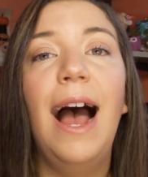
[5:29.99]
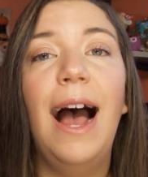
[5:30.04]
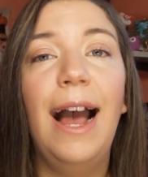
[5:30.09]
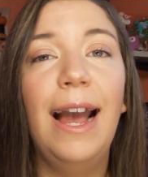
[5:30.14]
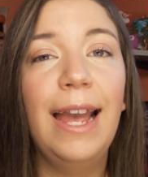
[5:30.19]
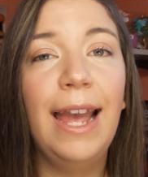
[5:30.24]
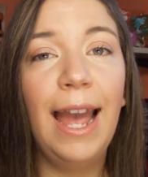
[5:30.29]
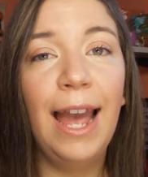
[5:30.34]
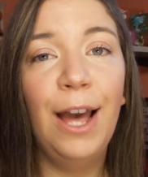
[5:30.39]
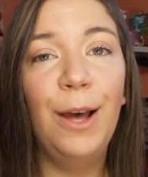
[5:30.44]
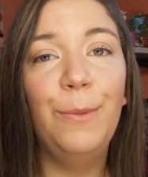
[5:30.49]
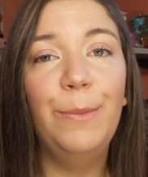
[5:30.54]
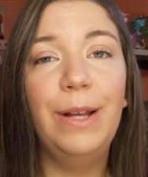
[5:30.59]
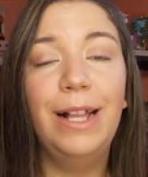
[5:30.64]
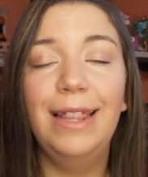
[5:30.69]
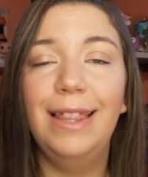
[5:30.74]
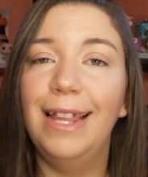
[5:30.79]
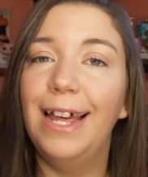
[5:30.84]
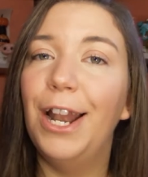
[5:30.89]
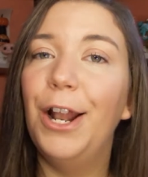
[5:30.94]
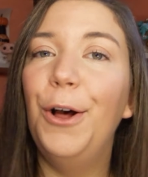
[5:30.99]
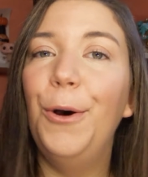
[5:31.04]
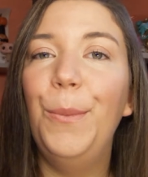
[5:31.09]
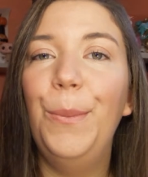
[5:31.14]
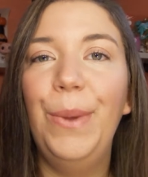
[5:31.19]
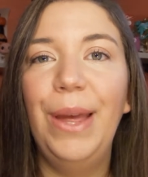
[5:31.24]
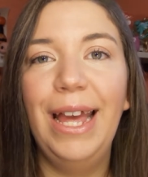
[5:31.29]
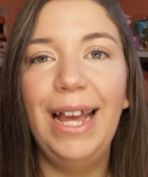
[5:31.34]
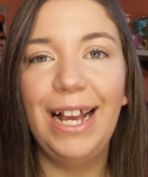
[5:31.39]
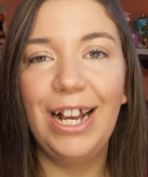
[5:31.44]
I am a little
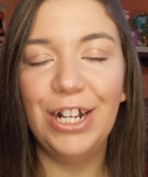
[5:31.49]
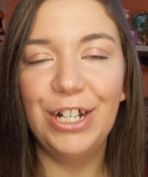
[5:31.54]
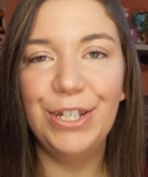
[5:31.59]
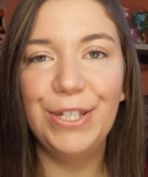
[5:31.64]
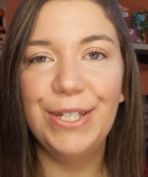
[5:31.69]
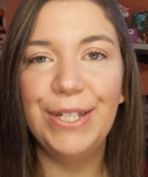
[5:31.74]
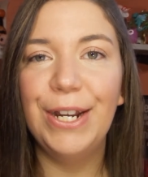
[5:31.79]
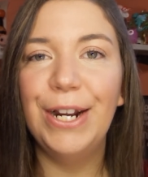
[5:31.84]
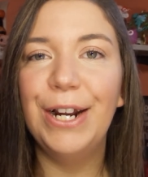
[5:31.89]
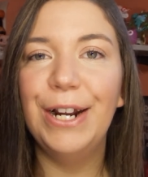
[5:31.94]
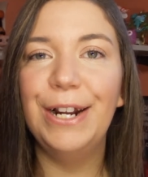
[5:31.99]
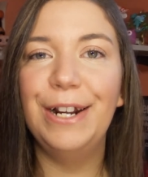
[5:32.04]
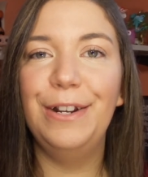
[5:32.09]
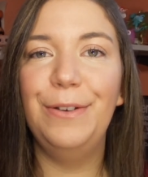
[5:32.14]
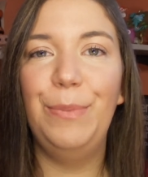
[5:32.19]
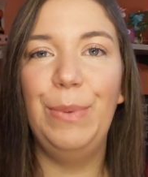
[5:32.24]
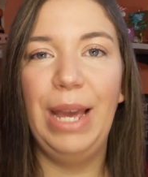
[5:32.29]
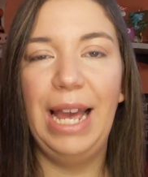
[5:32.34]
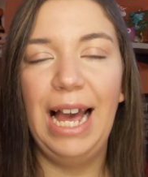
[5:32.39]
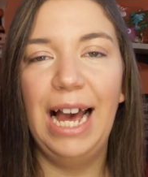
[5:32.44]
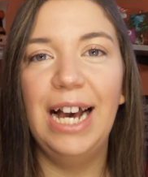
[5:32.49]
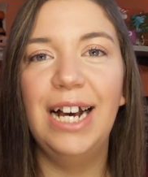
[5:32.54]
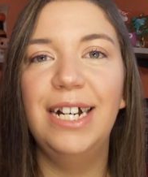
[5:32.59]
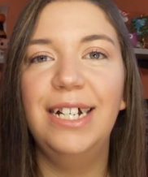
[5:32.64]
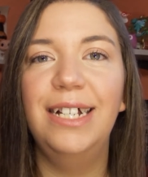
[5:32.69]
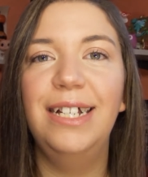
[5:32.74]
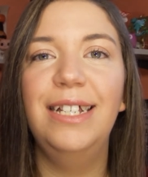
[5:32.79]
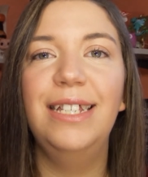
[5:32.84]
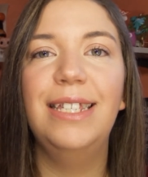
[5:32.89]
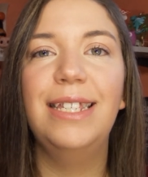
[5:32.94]
bit concerned
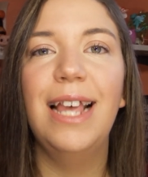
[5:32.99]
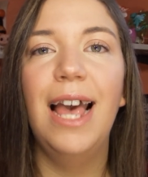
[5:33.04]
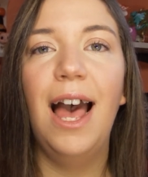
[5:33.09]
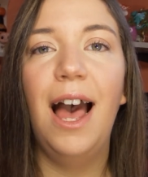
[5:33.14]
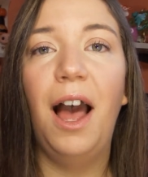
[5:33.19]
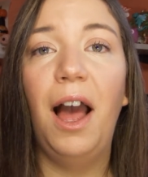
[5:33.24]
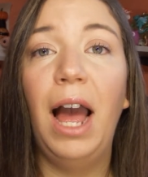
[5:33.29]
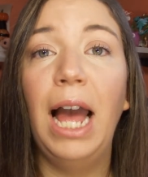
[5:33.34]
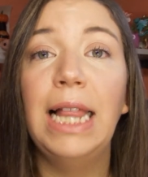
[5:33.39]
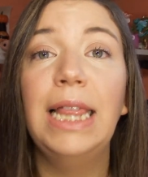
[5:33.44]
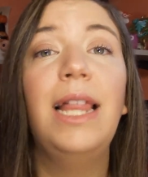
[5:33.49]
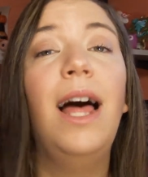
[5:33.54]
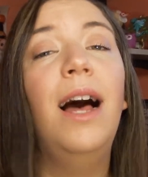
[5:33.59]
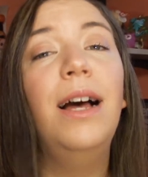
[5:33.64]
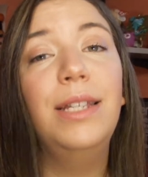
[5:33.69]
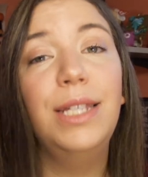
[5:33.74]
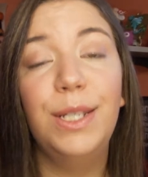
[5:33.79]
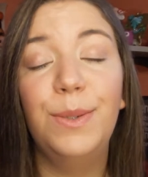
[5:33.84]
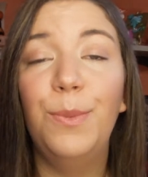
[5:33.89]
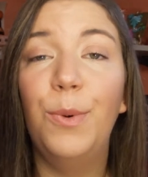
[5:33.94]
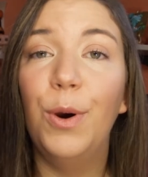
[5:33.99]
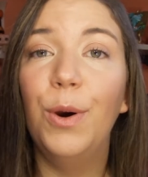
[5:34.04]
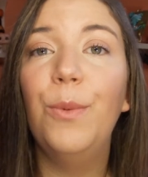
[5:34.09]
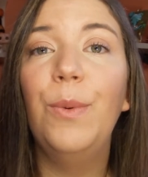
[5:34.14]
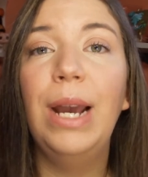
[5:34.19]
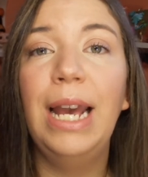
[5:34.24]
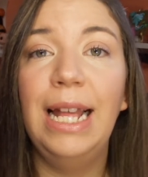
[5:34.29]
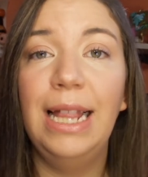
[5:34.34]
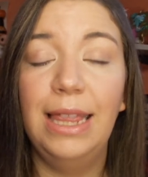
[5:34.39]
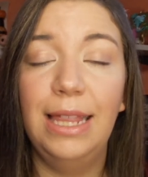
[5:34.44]
because I lost more
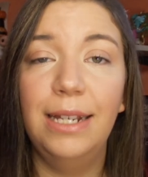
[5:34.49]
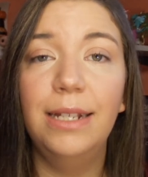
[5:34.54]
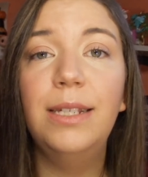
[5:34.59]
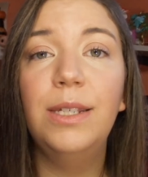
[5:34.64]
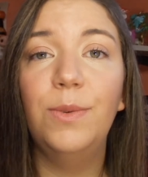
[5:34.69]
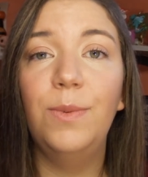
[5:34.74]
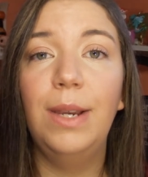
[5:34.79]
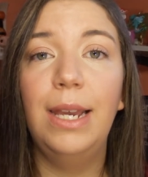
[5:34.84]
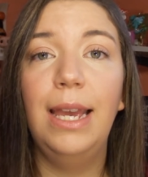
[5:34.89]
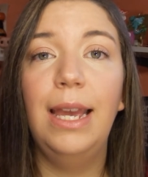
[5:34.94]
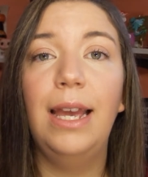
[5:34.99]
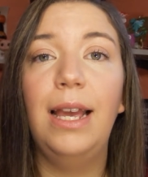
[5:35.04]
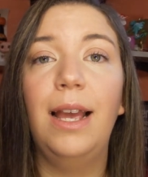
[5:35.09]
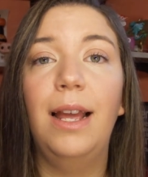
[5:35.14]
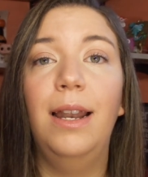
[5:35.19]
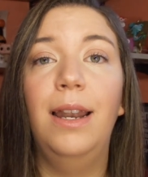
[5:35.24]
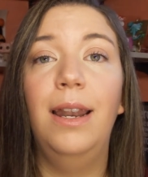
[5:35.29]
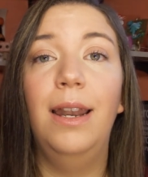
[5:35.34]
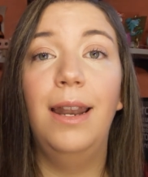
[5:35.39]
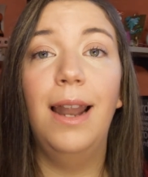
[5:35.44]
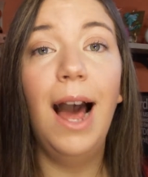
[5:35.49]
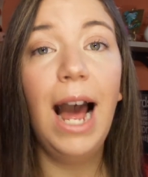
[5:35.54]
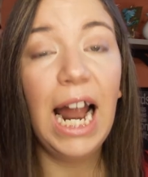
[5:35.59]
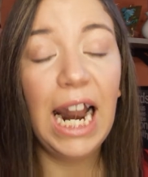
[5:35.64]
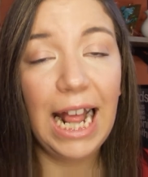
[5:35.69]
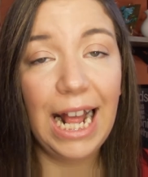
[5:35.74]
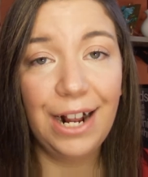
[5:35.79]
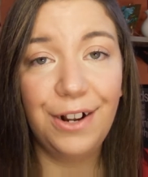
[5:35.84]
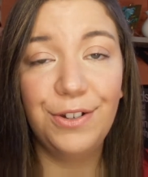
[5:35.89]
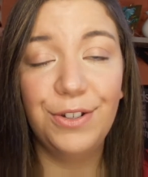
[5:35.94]
weight this week
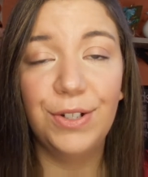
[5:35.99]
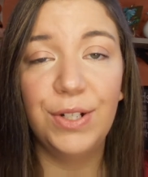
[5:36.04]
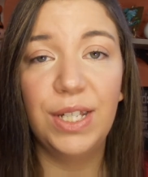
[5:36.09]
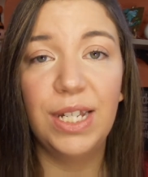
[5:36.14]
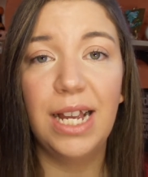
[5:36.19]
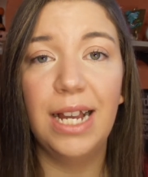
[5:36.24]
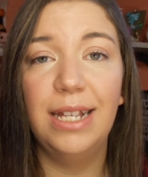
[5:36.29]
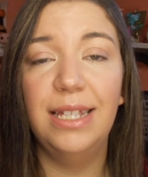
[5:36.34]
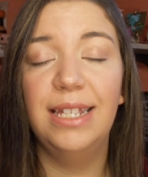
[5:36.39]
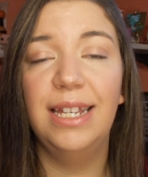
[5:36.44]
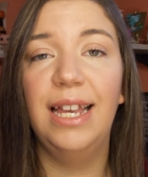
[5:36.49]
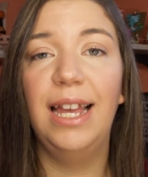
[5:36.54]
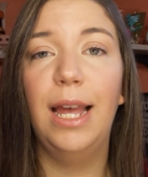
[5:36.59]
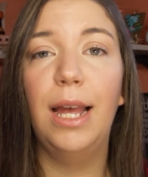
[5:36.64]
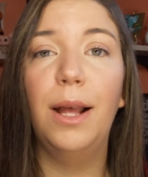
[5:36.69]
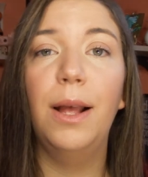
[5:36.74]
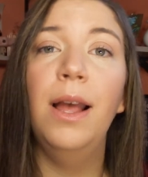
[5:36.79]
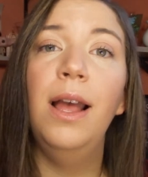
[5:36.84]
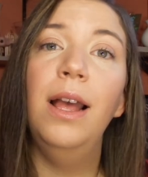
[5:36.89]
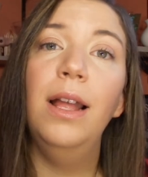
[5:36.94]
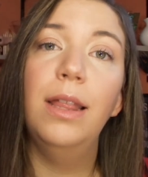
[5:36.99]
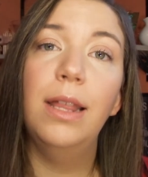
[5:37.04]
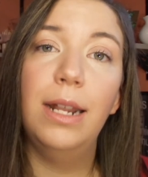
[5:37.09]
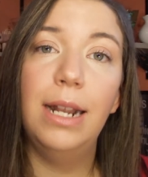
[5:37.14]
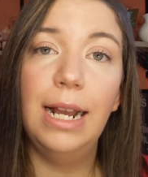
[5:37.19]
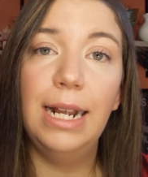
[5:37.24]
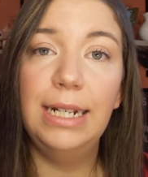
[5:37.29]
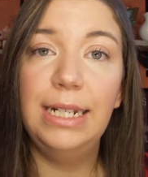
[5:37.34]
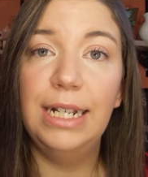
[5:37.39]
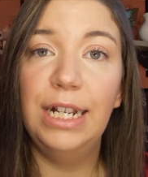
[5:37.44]
not exercising
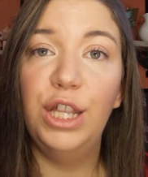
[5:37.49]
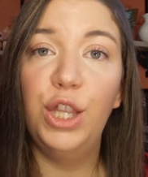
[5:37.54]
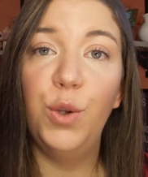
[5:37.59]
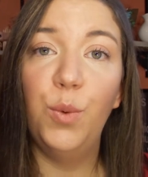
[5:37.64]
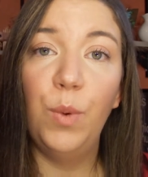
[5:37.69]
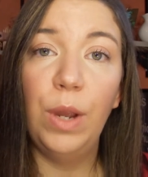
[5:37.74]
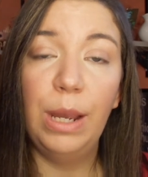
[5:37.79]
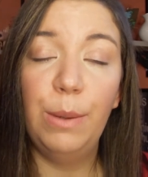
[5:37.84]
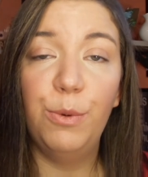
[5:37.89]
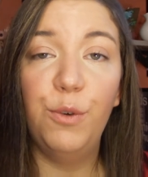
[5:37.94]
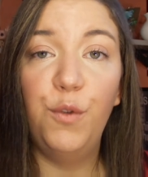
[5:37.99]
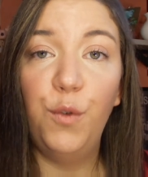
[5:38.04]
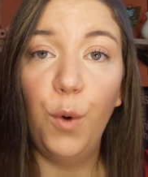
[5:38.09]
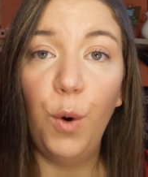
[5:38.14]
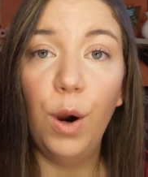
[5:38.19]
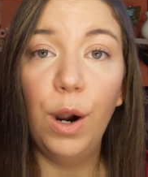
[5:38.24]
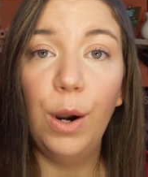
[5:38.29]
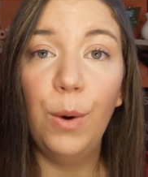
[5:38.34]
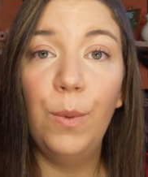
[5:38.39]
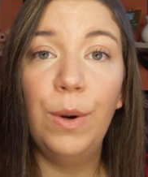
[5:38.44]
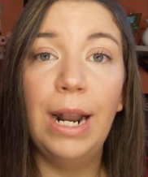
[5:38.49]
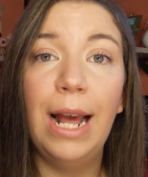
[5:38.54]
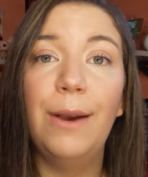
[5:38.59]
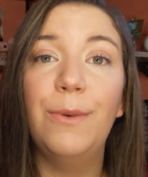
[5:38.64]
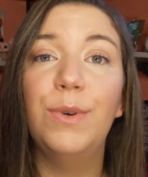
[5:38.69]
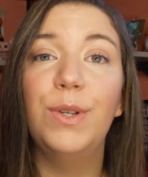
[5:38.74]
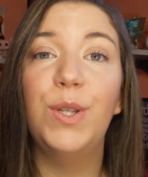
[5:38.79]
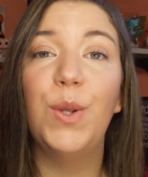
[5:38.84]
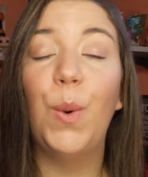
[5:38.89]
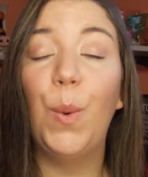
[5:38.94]
than I did the week before when I
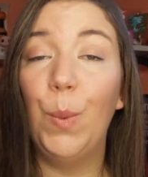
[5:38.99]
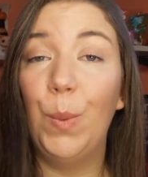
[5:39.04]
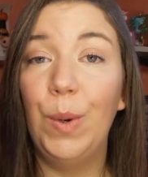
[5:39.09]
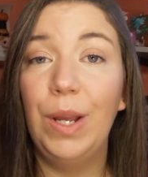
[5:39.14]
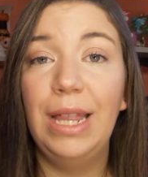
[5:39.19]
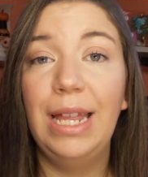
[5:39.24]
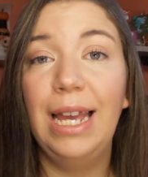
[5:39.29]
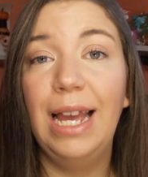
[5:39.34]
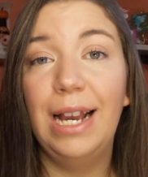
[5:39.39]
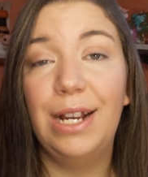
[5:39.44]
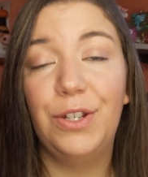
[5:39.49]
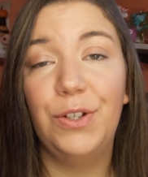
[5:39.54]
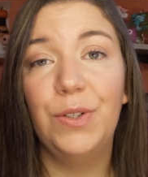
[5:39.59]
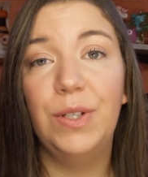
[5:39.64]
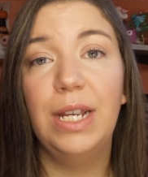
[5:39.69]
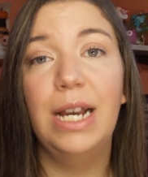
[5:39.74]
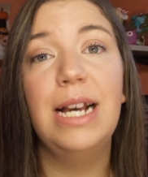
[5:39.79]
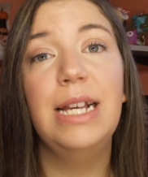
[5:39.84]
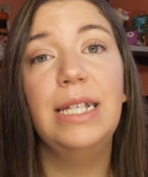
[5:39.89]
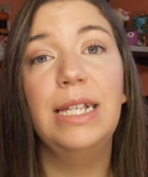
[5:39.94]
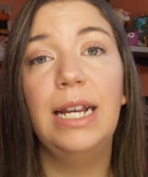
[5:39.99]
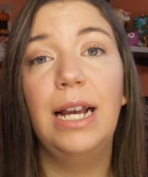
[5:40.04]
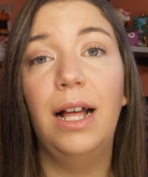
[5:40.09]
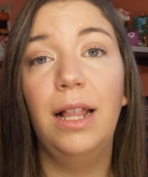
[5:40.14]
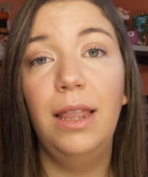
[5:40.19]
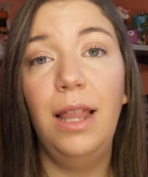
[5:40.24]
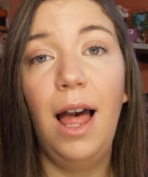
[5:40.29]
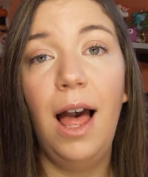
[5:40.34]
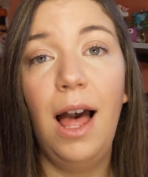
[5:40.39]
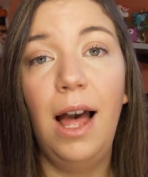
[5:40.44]
was really exercising
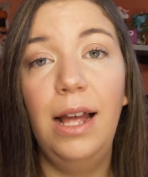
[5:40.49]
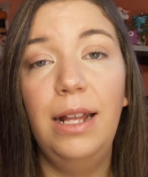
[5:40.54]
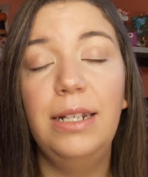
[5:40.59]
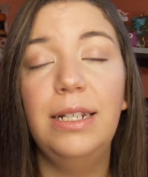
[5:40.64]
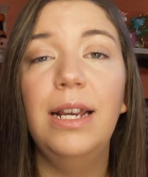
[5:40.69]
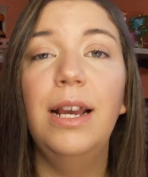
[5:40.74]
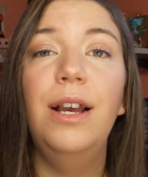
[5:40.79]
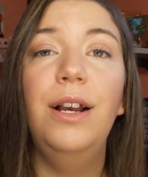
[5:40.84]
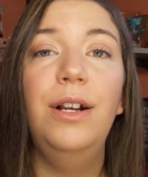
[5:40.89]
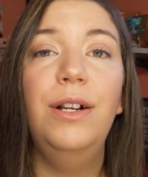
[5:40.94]
a lot.